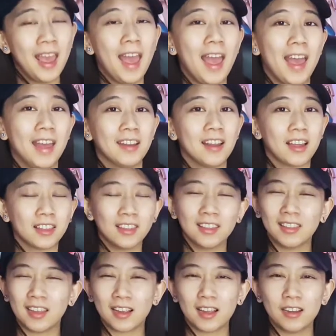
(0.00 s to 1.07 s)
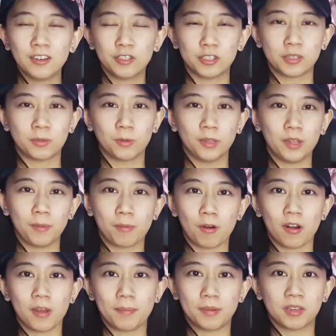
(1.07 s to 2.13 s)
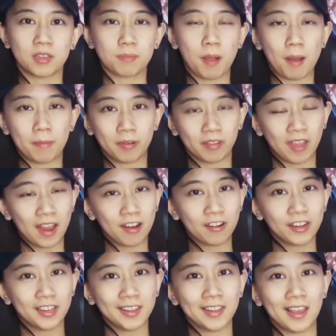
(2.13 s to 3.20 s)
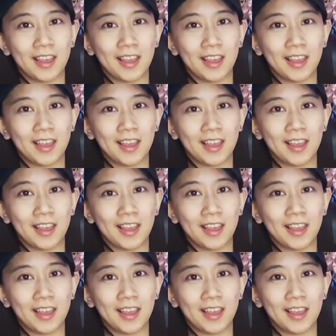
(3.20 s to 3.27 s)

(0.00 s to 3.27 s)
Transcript: And I think that kind of just really brought up his popularity.